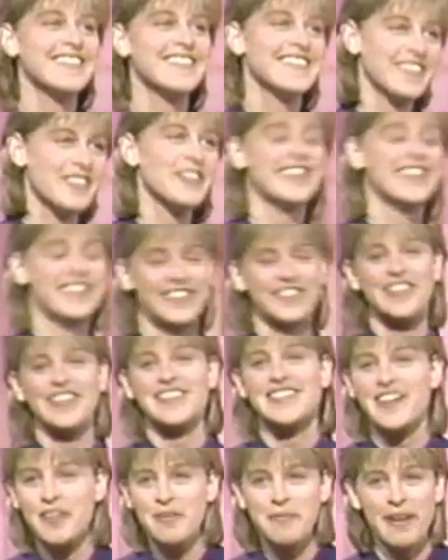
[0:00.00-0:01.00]
You do
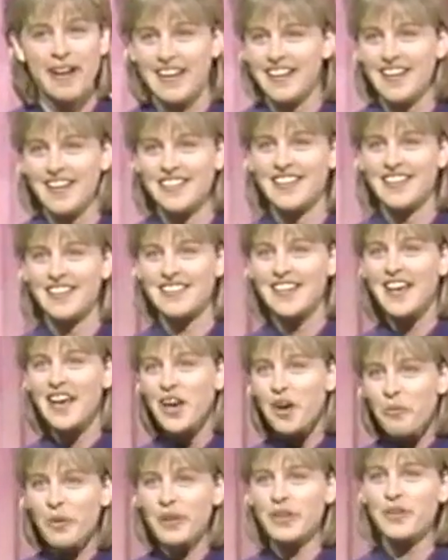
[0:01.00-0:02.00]
this. Everybody does this.
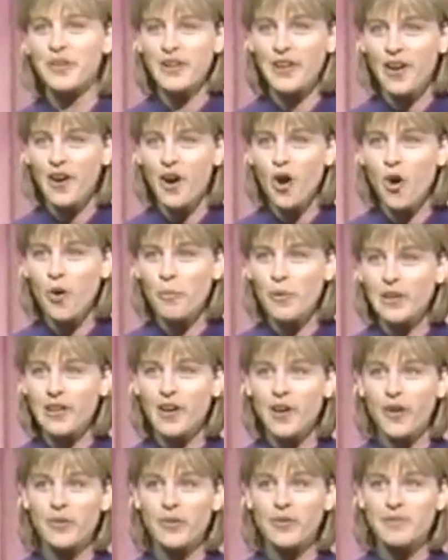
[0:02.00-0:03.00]
When you're at home
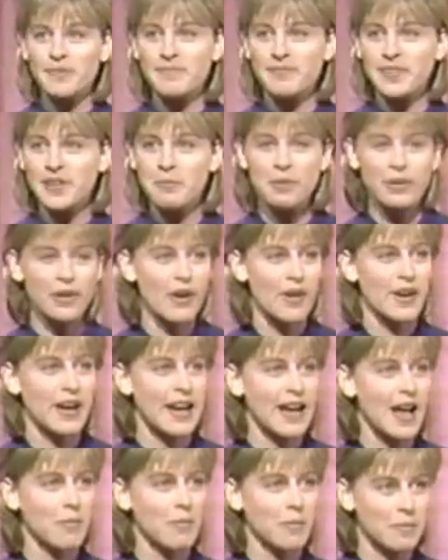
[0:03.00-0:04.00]
alone, you put on an
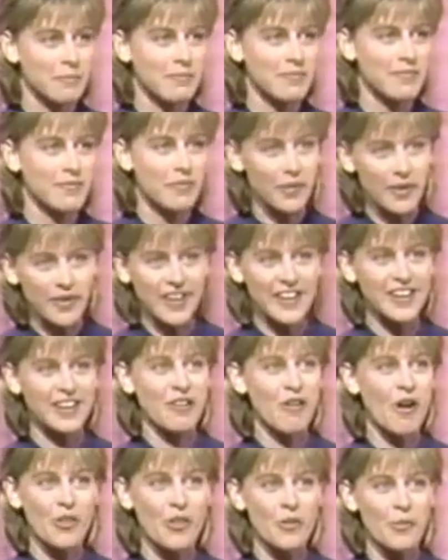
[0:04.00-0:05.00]
album, one that you
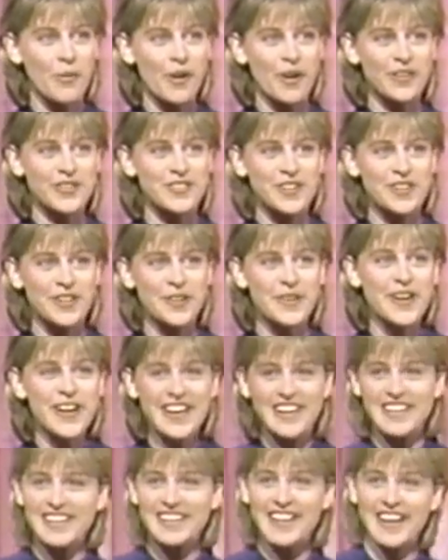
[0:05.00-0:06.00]
know all the words to,
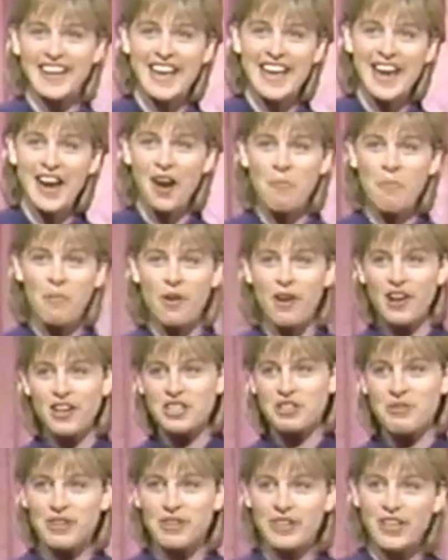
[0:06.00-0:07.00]
and you take a
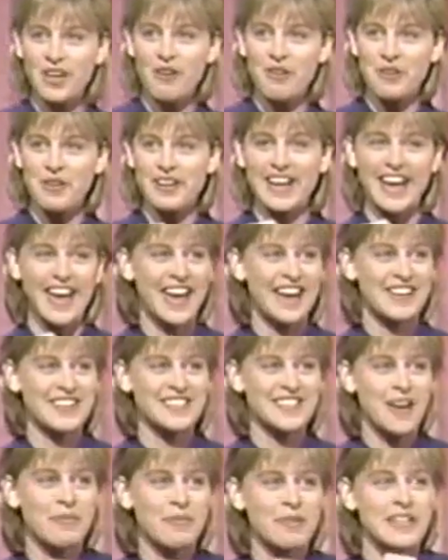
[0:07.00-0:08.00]
hairbrush or a deodorant can
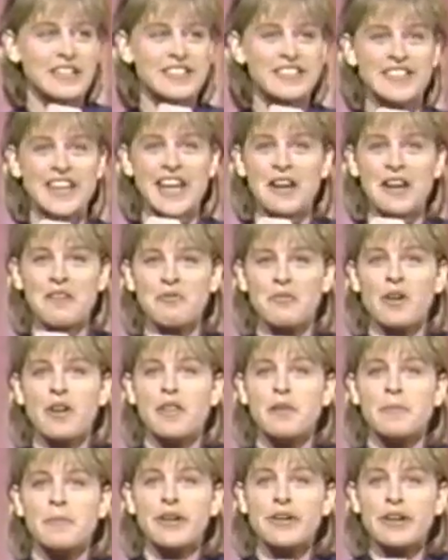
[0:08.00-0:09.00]
or something, you stand in front
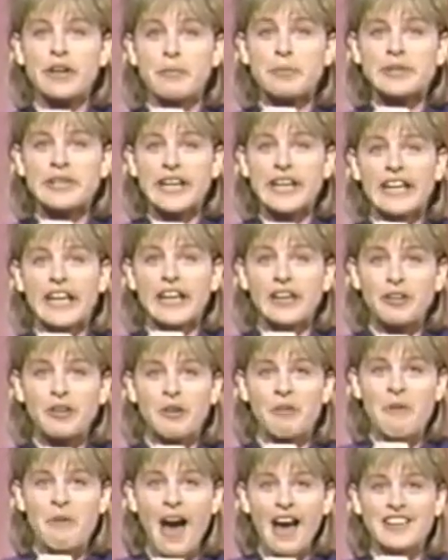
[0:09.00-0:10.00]
of the mirror, you pretend like
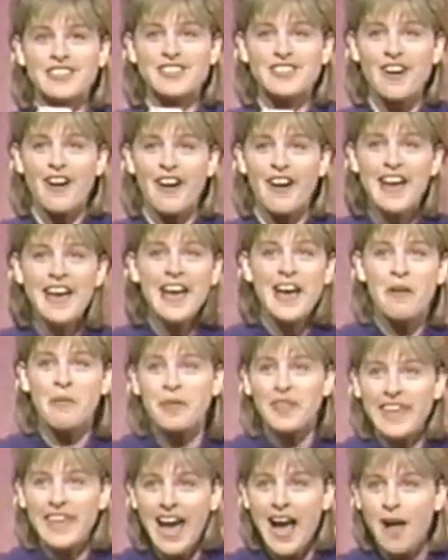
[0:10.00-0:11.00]
you're a rock star, and
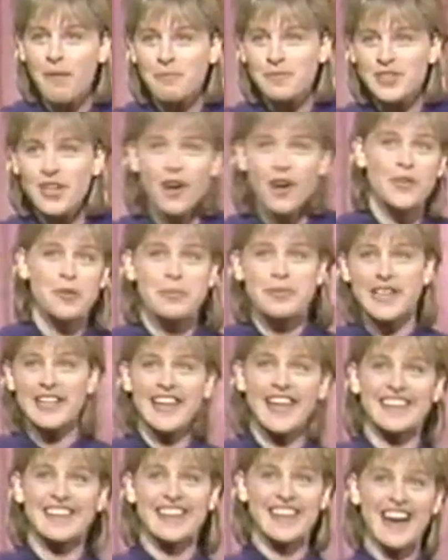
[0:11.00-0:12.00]
when the album's over, you
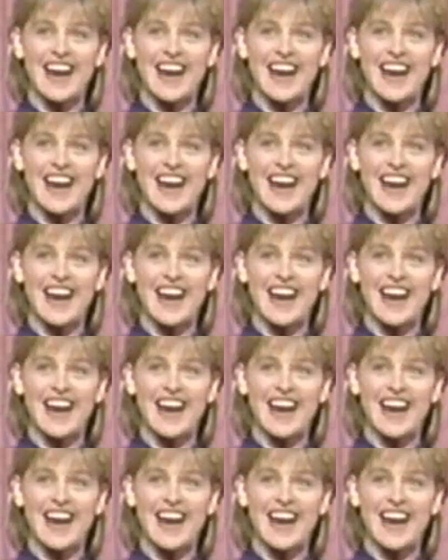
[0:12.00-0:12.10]
pretend like the